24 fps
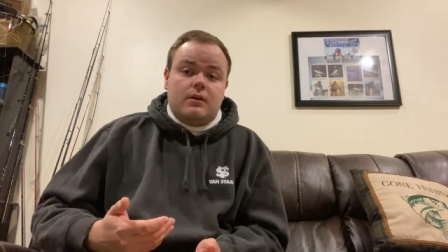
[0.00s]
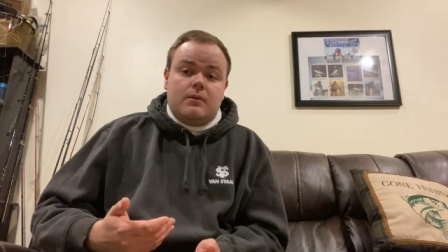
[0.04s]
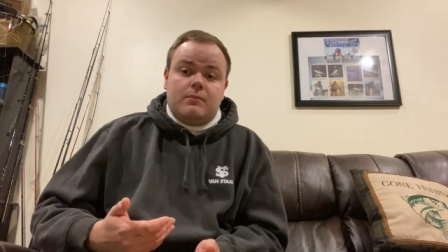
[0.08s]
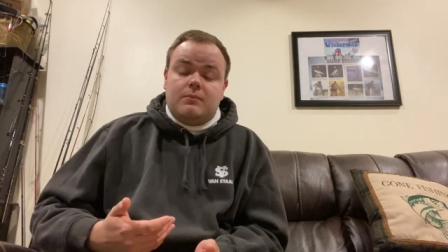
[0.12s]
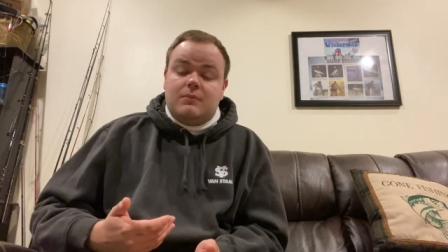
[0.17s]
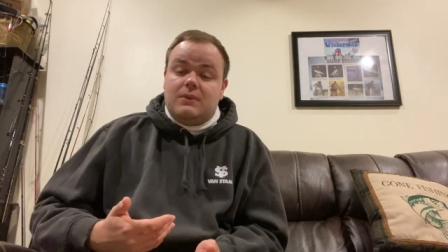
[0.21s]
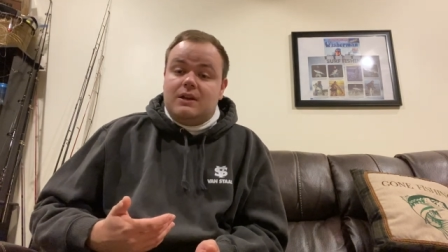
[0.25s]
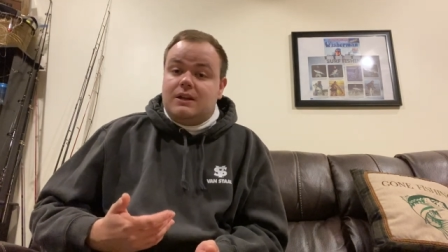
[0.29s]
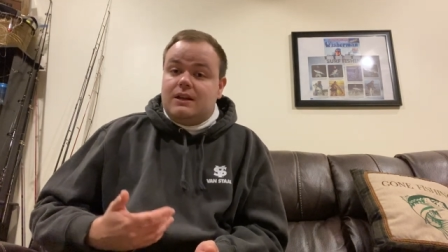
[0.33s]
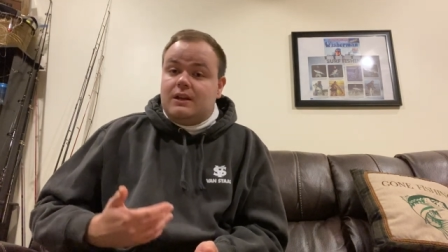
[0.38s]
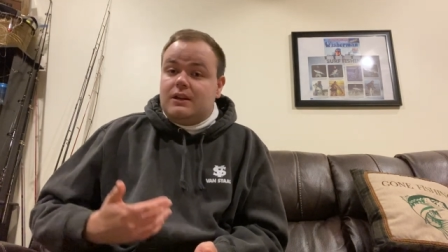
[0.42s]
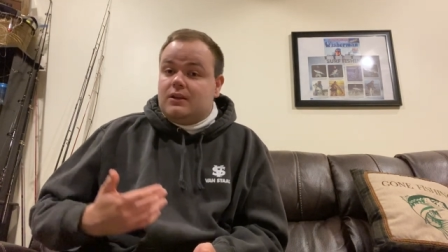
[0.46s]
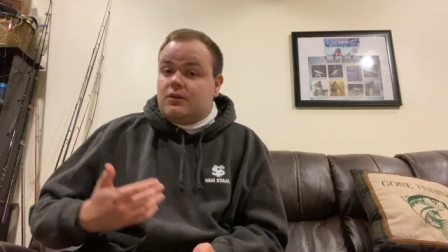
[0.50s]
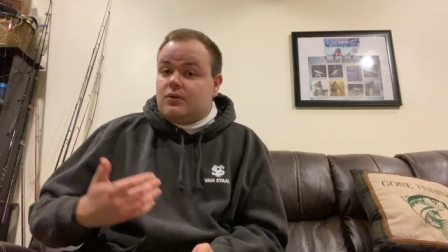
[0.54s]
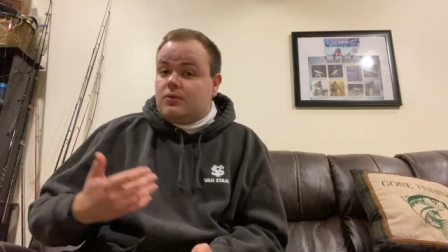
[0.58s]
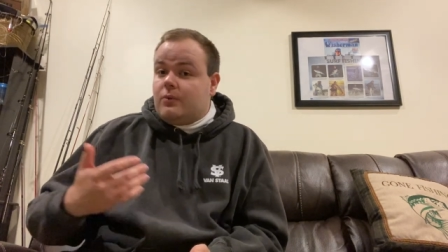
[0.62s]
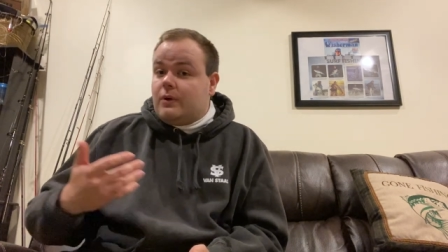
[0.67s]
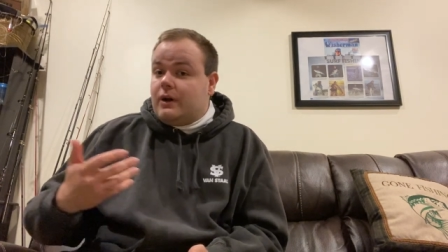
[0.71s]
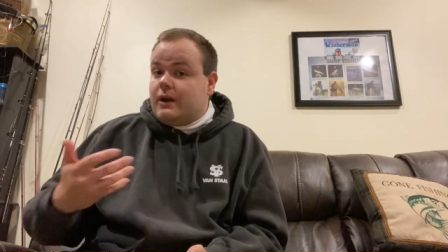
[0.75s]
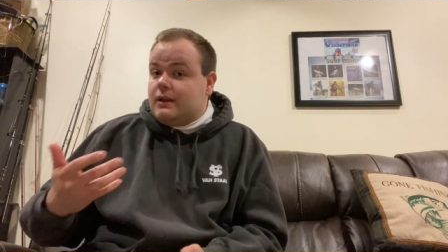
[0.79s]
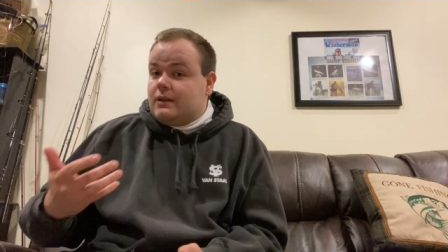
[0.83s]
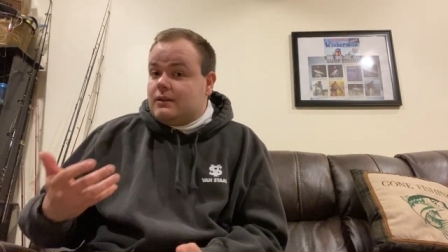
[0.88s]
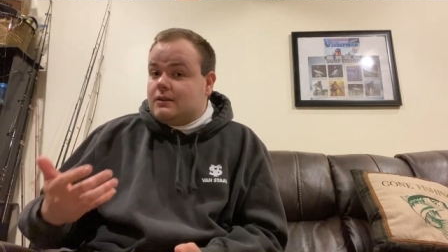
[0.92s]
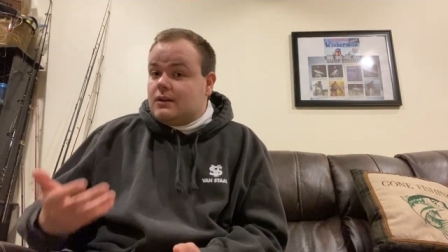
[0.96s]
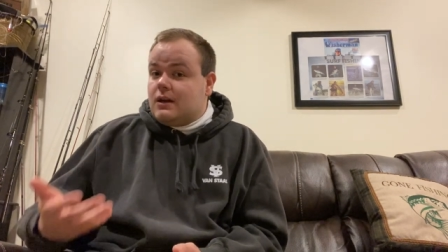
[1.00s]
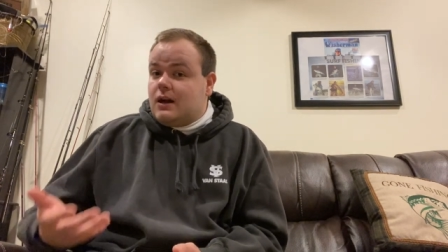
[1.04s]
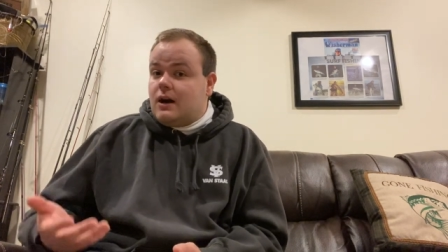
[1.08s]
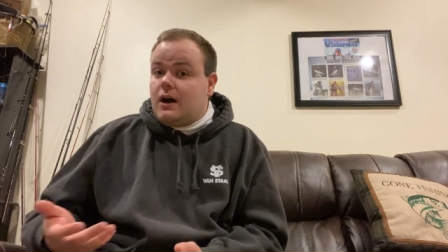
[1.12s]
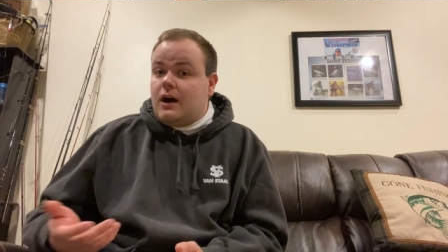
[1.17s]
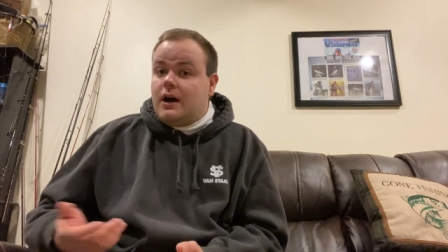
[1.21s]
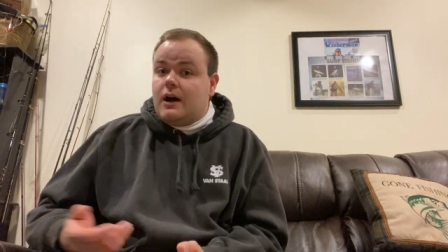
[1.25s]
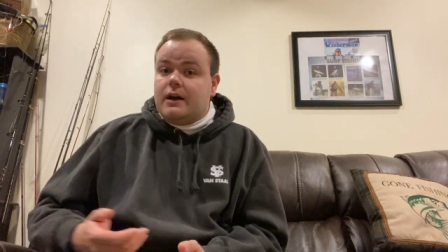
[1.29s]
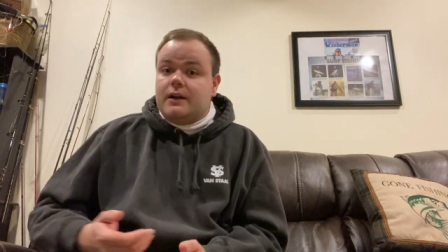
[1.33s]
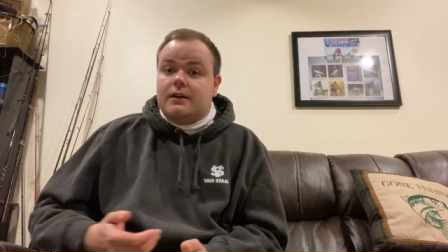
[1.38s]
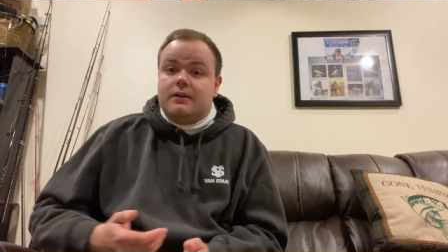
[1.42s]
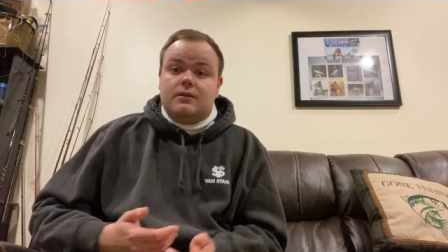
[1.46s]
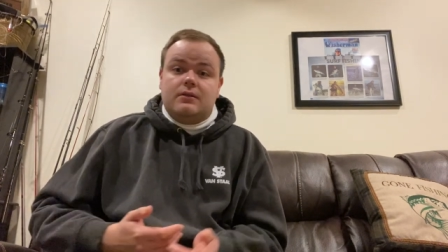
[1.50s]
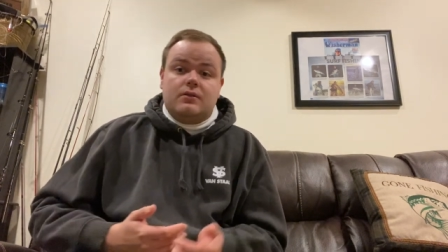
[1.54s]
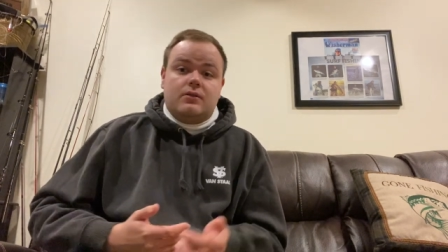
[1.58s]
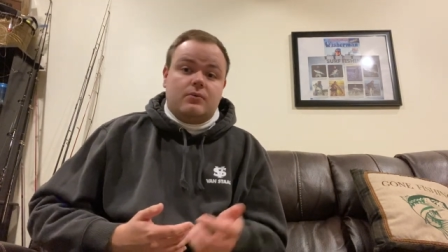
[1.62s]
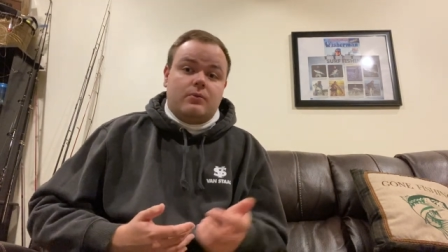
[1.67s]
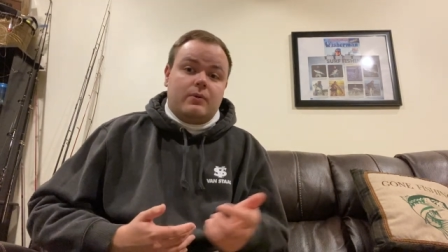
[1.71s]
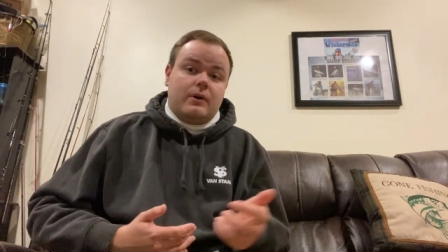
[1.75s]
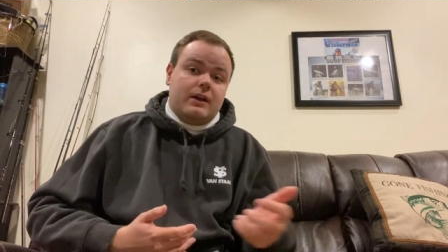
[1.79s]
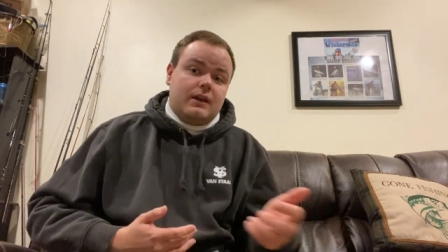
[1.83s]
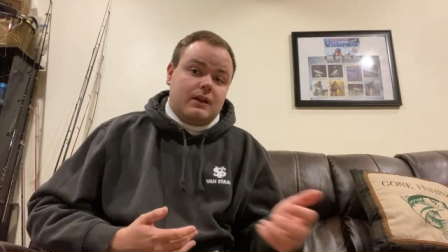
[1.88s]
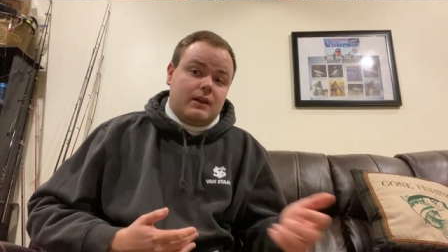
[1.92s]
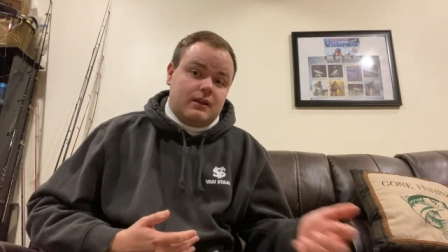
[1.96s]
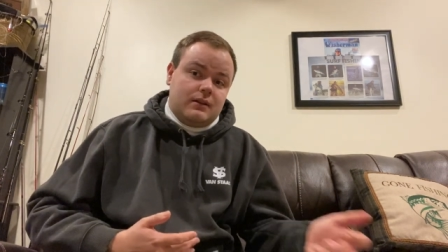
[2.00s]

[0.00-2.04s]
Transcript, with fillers: meaning the right tide, the right